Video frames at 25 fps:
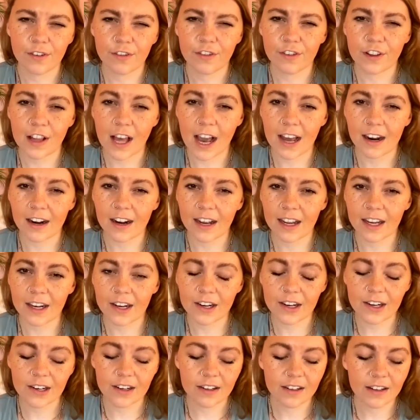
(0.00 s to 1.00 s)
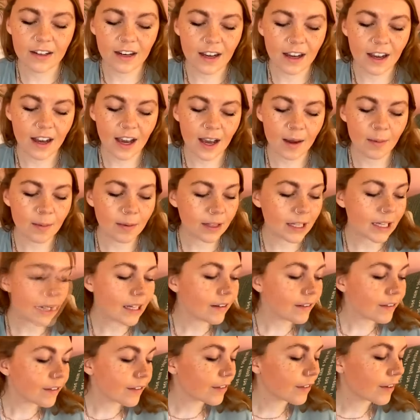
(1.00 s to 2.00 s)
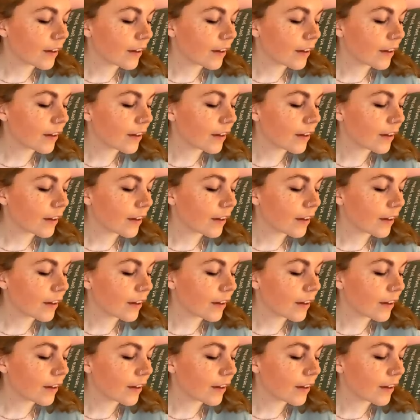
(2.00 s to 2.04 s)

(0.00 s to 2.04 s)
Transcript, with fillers: flat iron, I believe.